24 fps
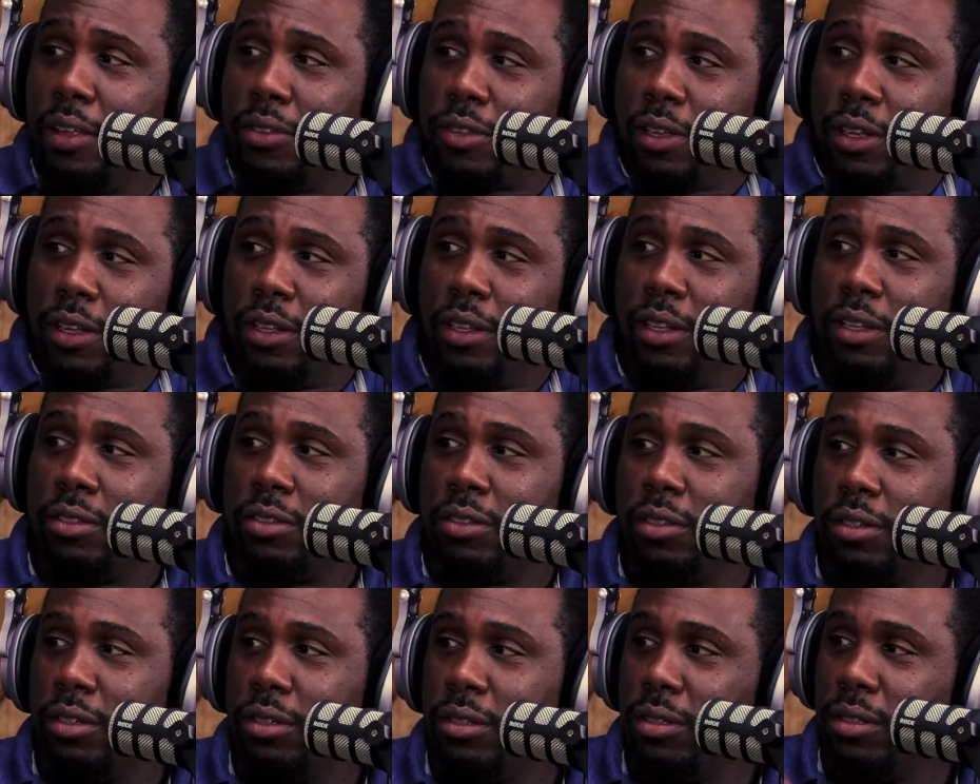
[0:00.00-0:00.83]
it's
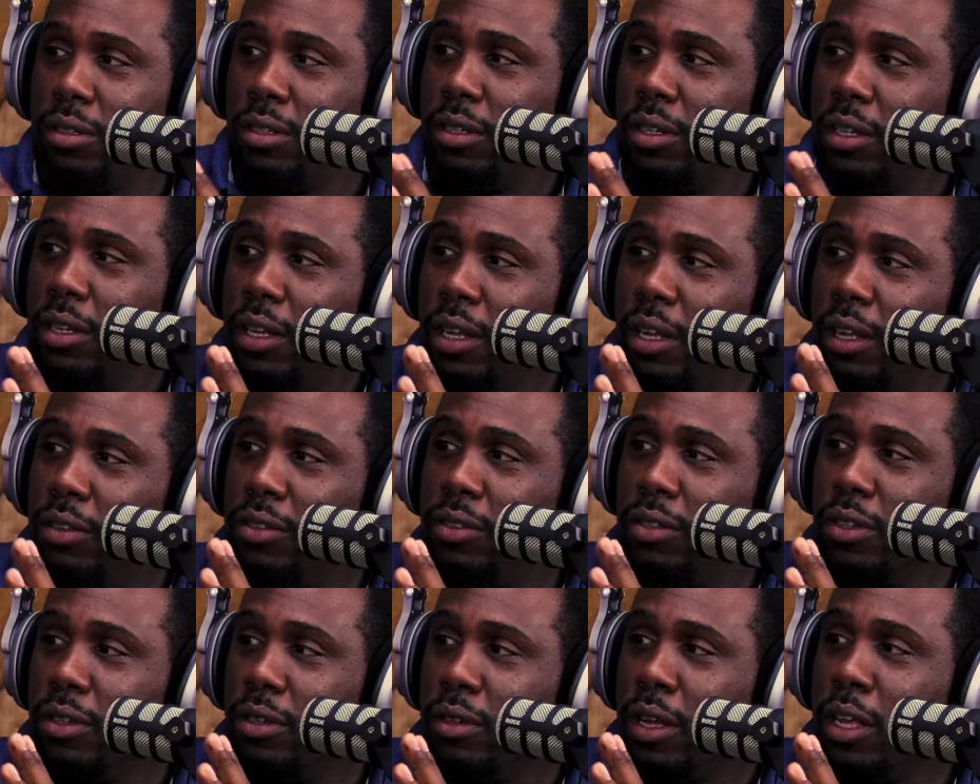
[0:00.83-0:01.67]

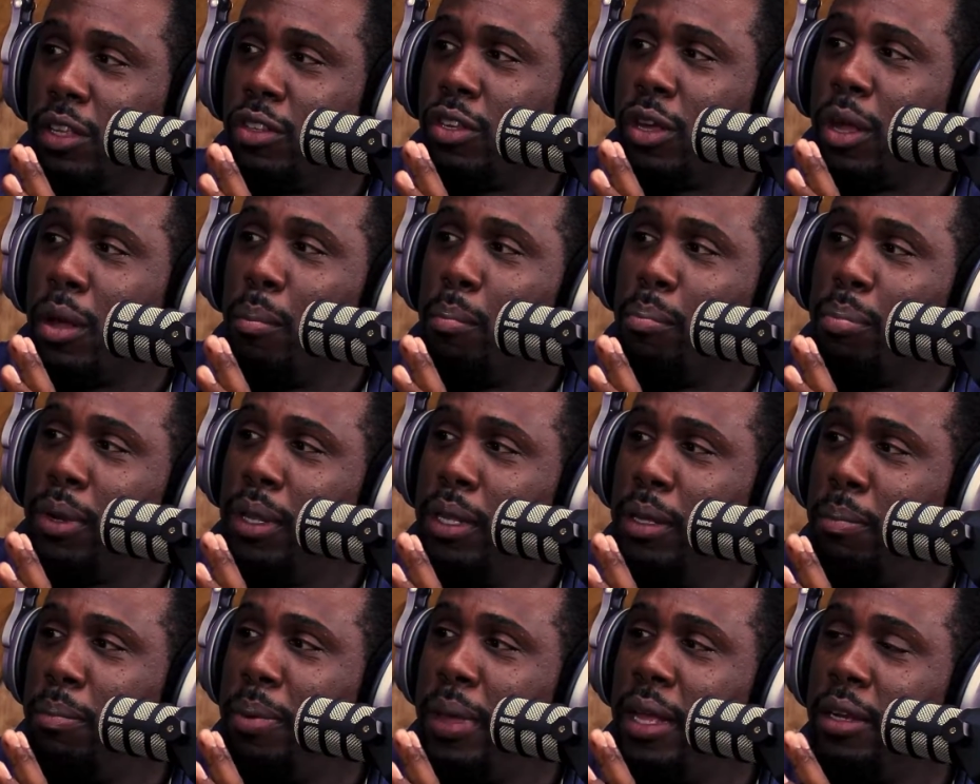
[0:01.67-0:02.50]
a
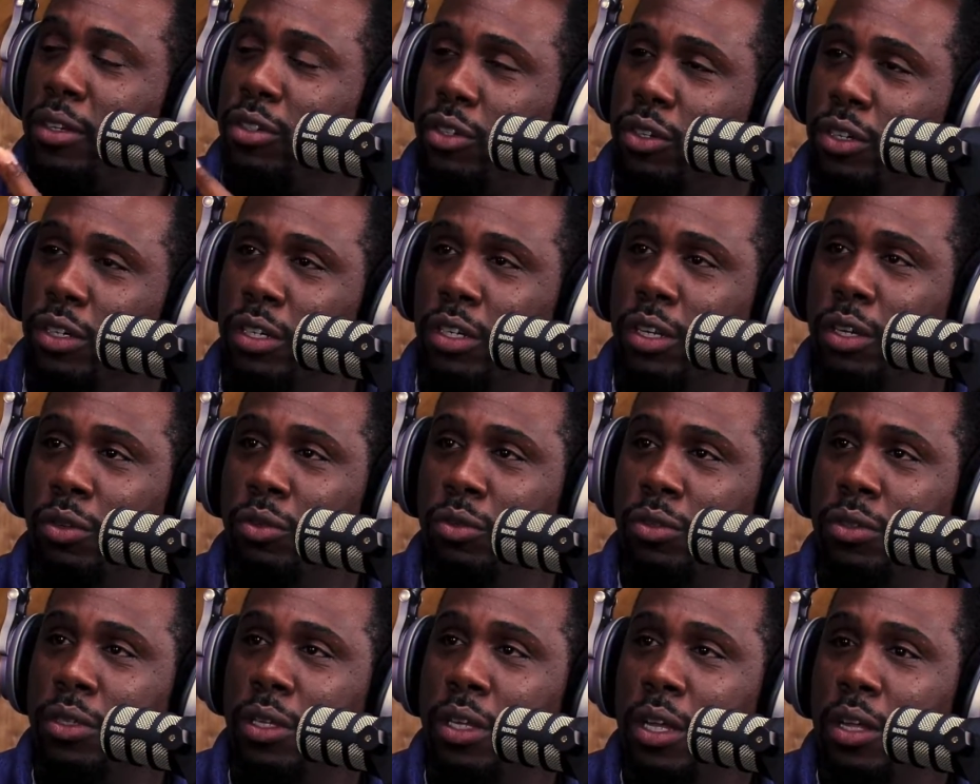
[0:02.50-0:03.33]
complete picture. And
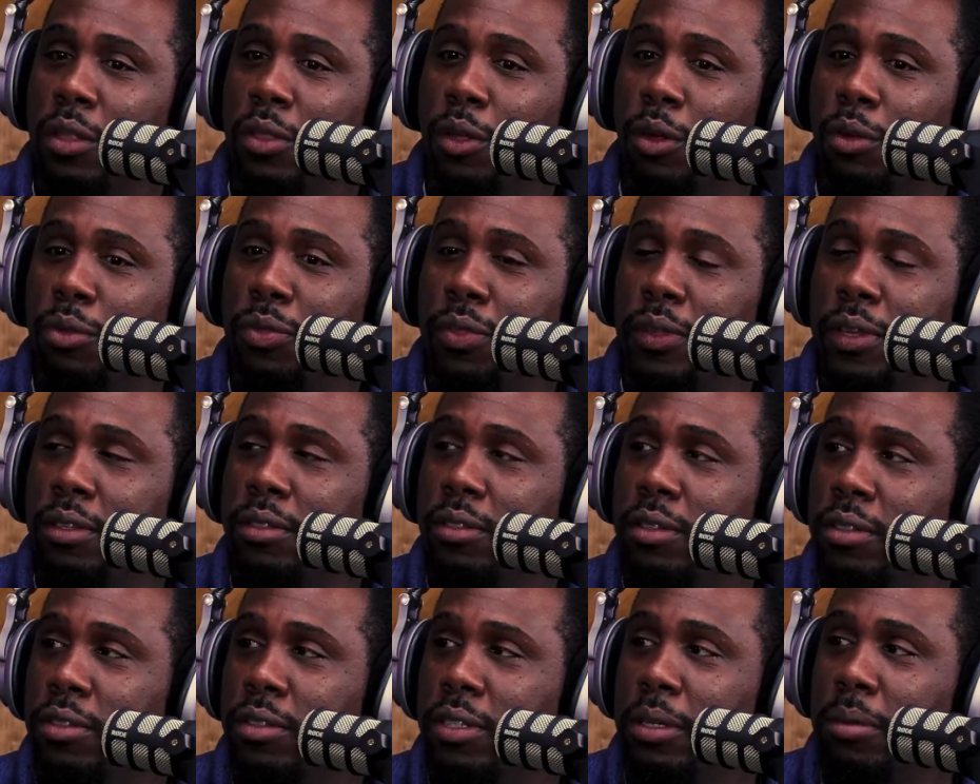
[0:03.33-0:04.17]
those
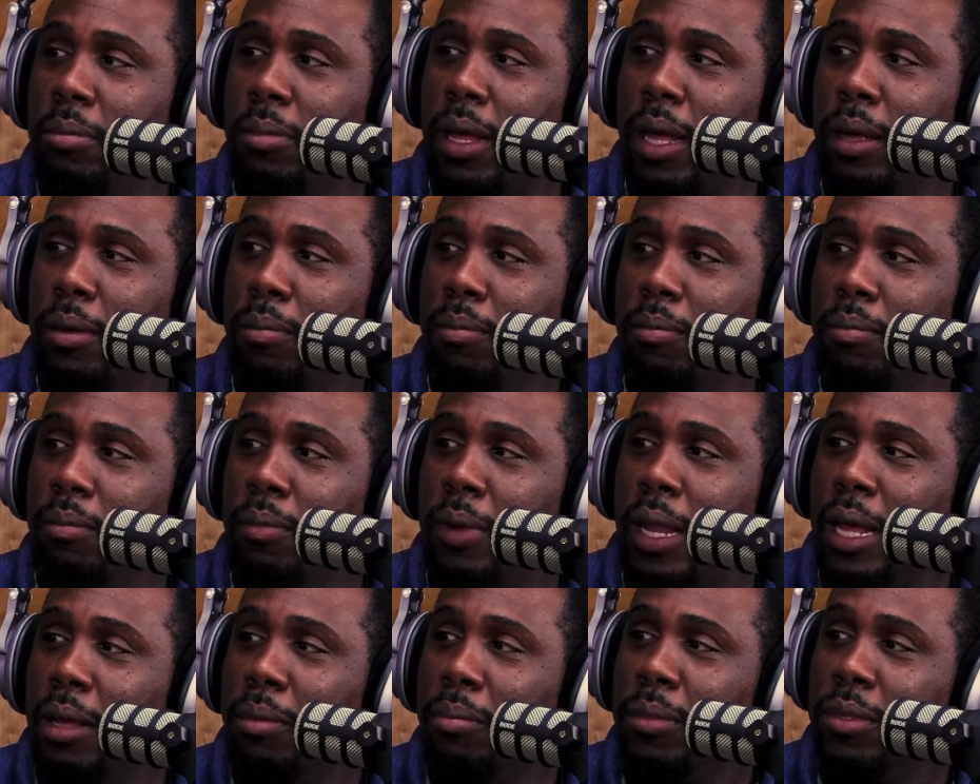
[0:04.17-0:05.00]
things that seem like
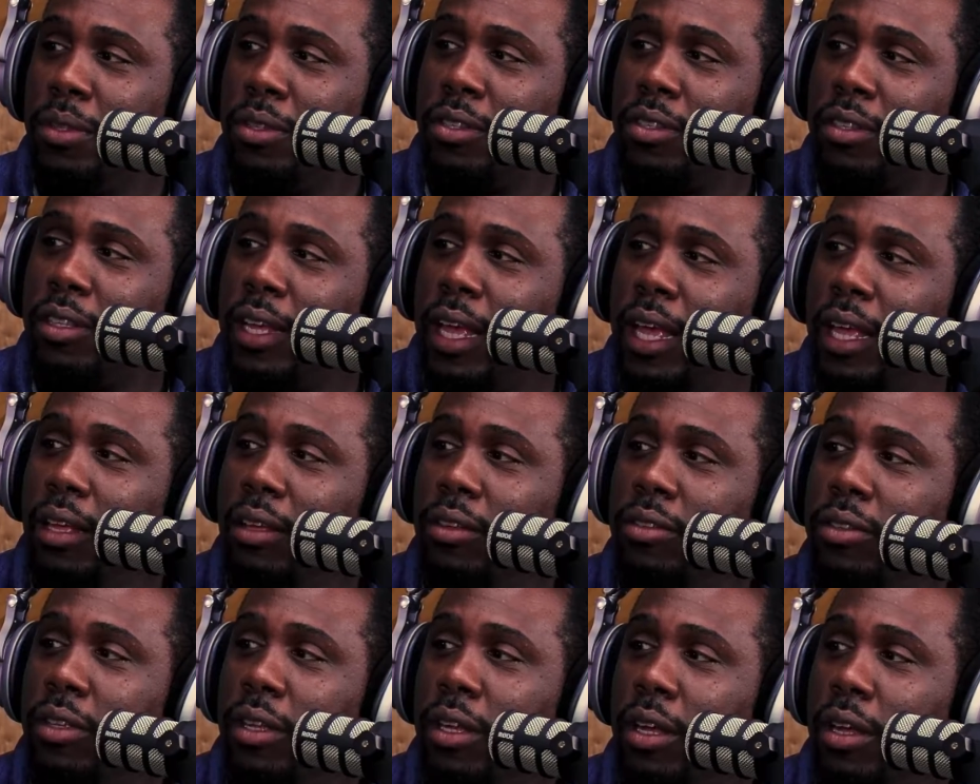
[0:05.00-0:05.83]

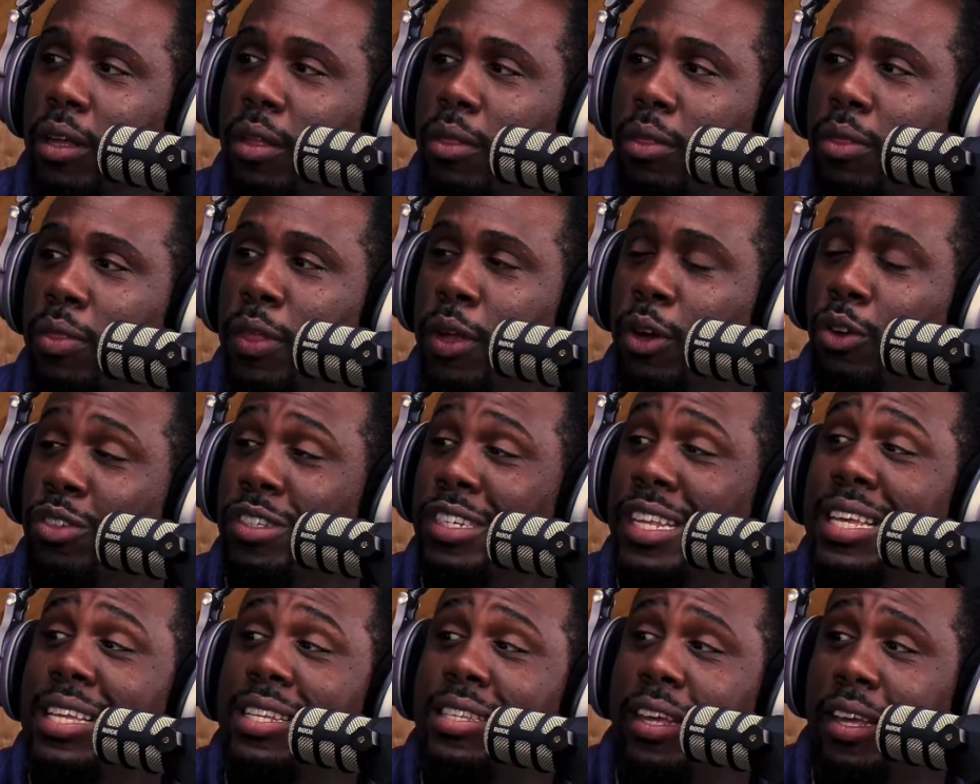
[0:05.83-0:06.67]
mistakes, they're
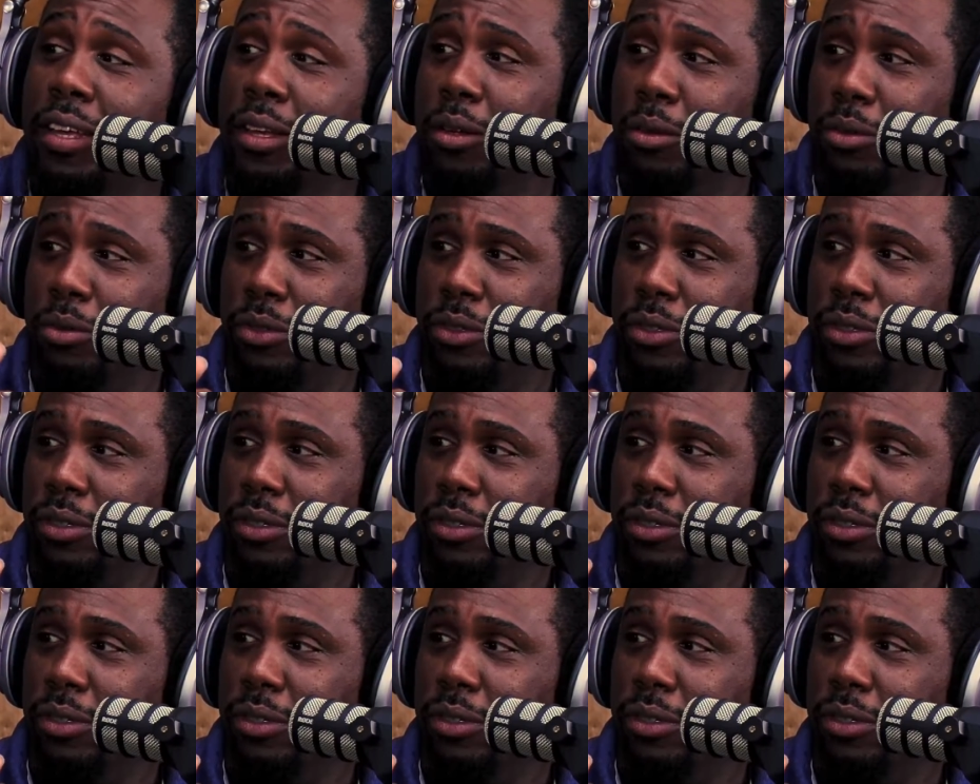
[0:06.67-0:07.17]
details.